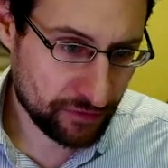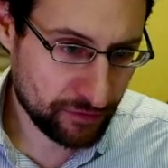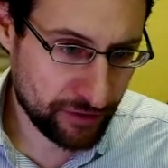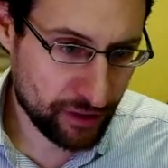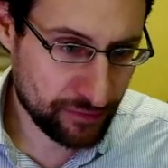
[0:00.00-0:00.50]

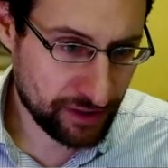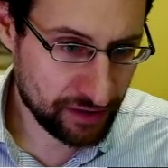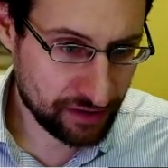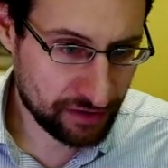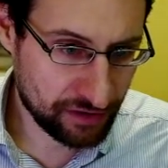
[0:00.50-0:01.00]

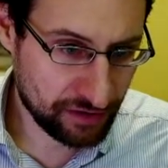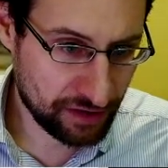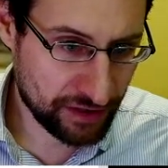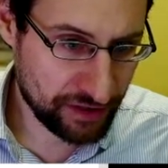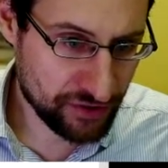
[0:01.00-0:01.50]
recommend
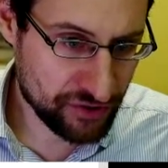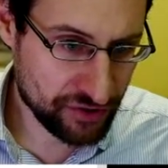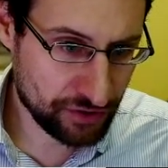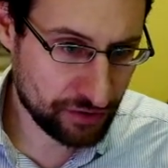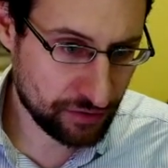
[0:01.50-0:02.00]
Lineage
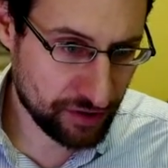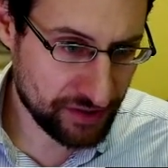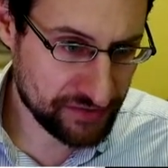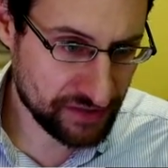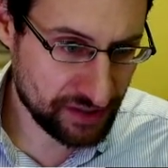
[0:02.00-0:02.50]

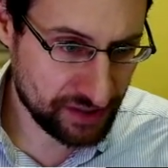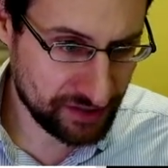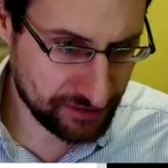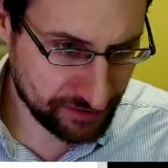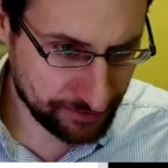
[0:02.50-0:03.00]
OS
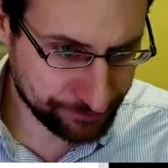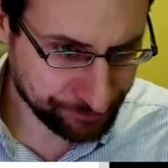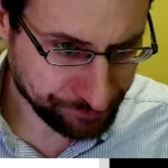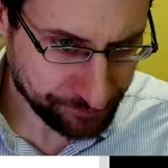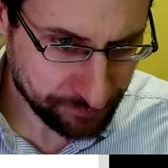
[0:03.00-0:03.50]
and
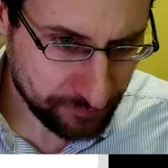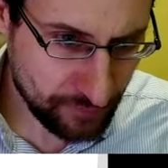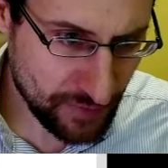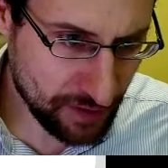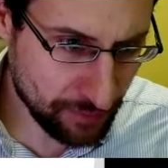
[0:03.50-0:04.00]

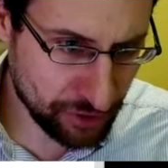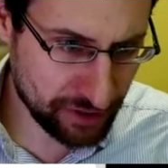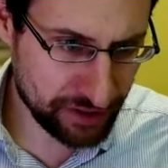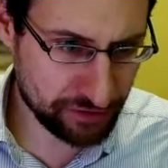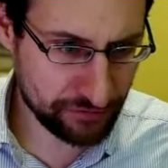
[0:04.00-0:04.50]
modern
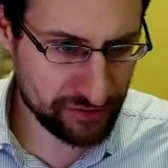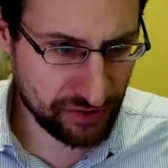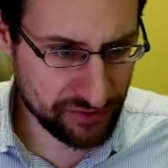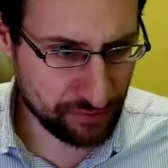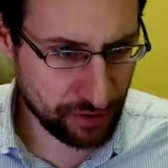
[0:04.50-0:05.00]
Android
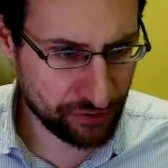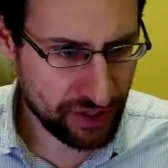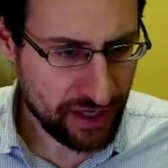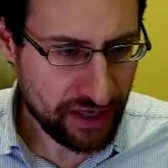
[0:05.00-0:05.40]
without the bloat.